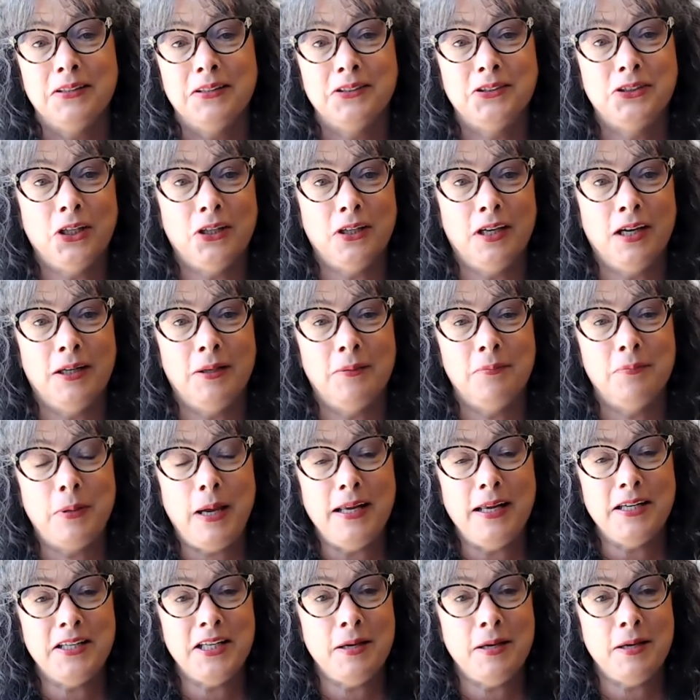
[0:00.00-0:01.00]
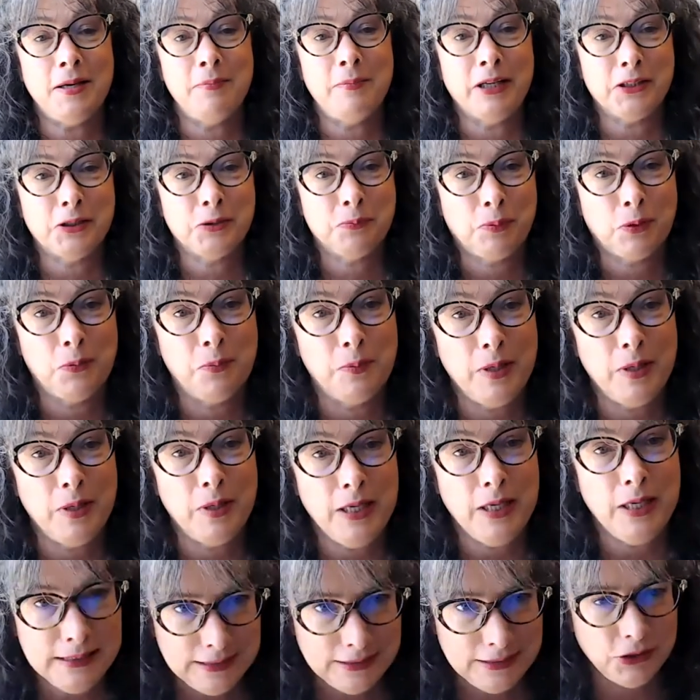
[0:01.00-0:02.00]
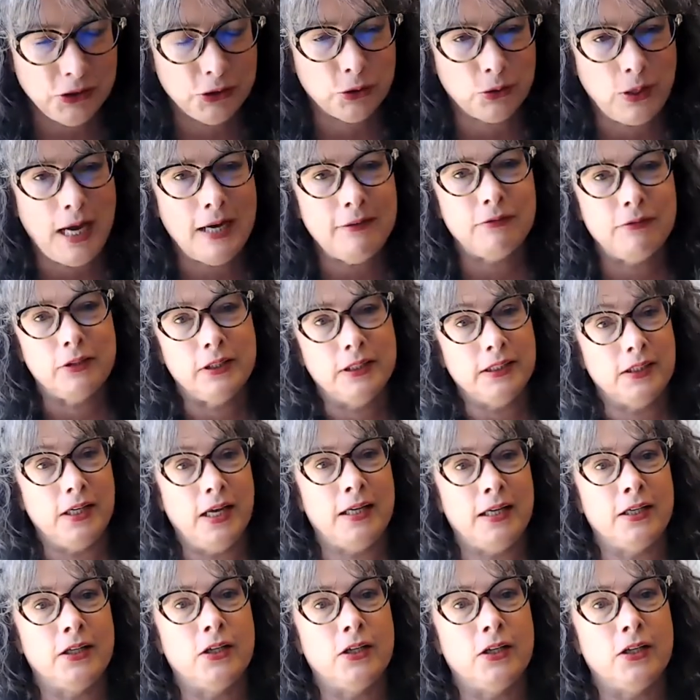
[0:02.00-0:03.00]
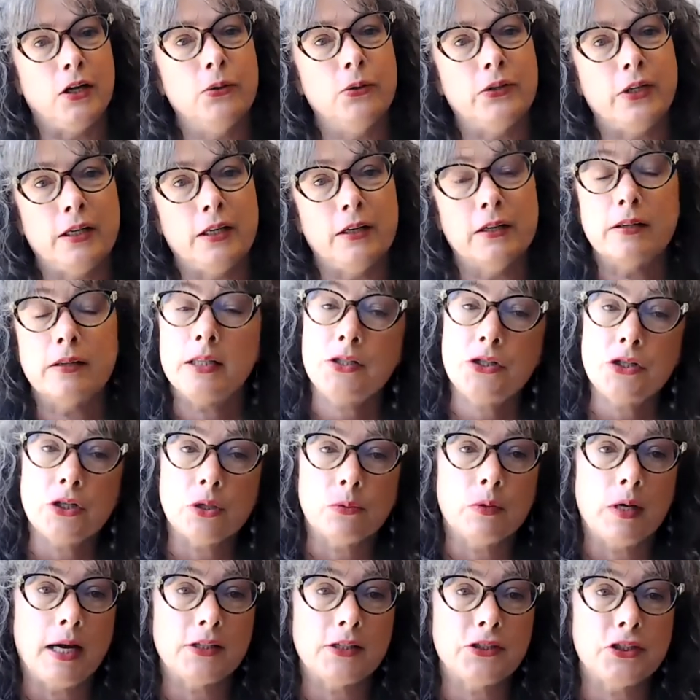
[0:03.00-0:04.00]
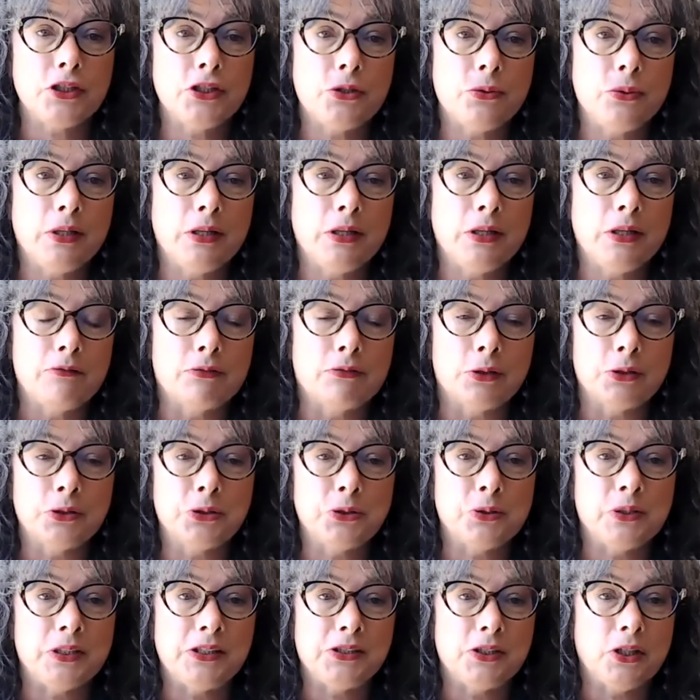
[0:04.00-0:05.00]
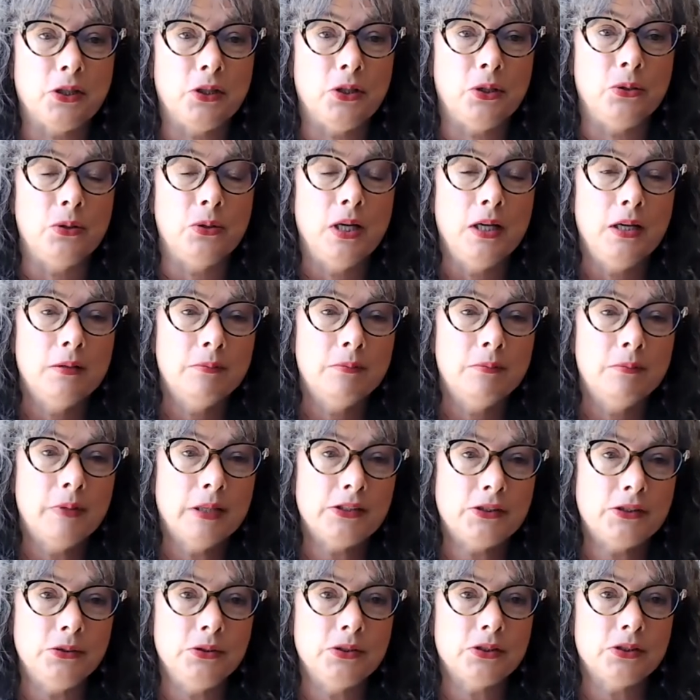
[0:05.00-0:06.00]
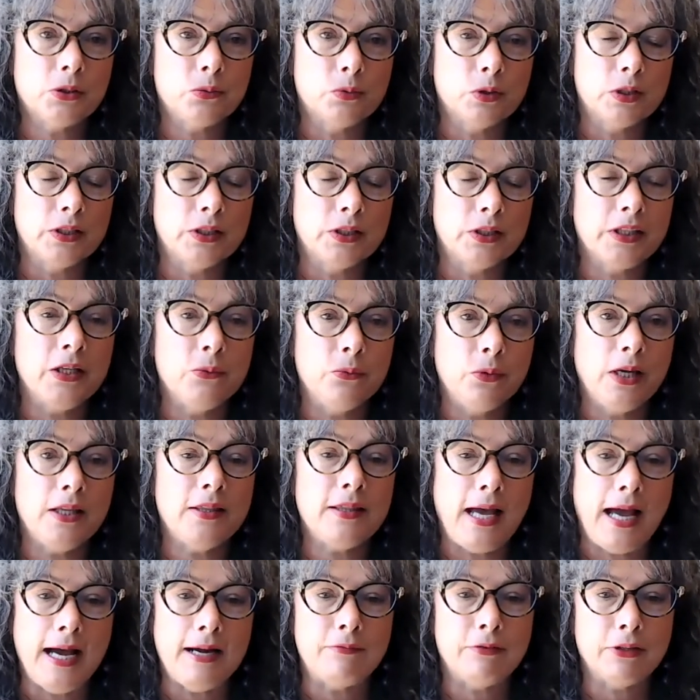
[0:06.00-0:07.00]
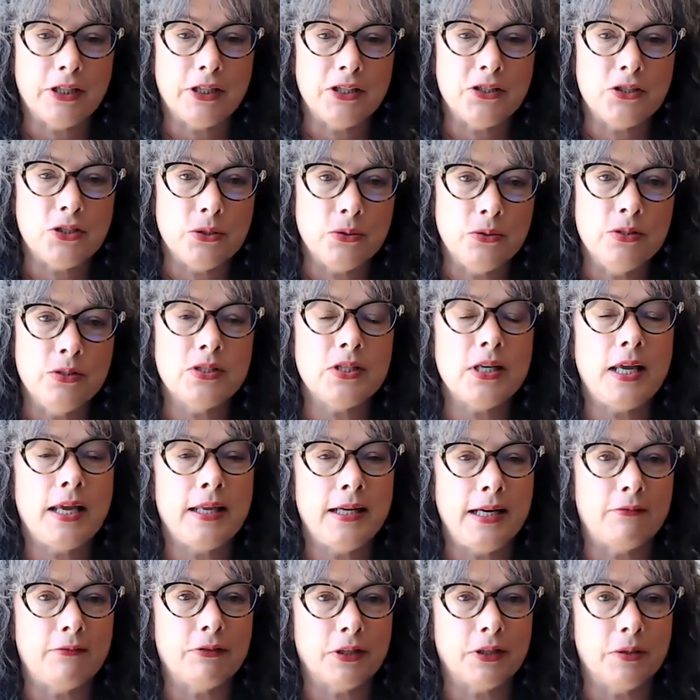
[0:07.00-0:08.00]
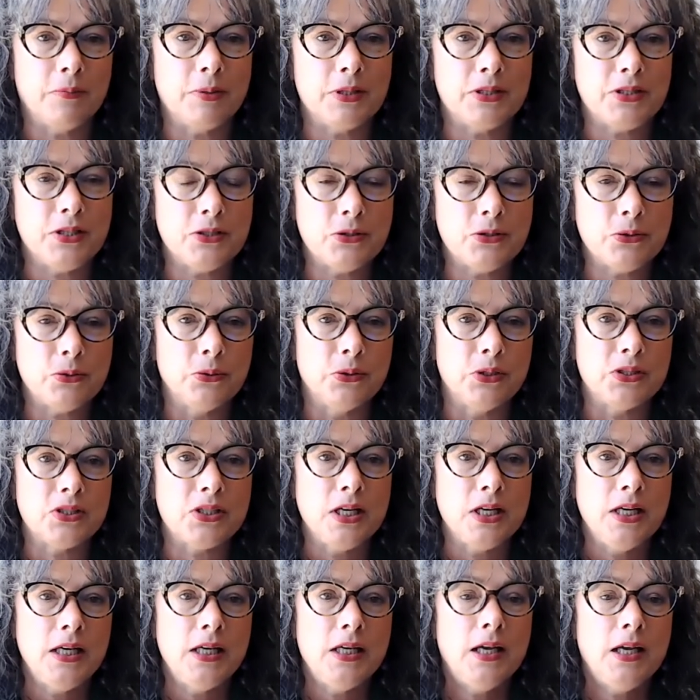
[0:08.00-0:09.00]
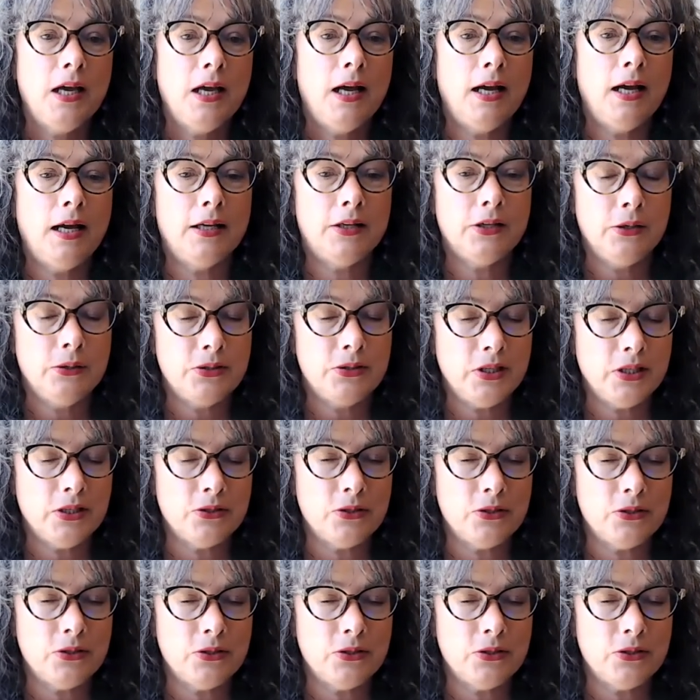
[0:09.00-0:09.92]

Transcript: pandemics permit, to travel and go there. This year we're actually doing it virtually. So my students are working with African students and African business schools using Zoom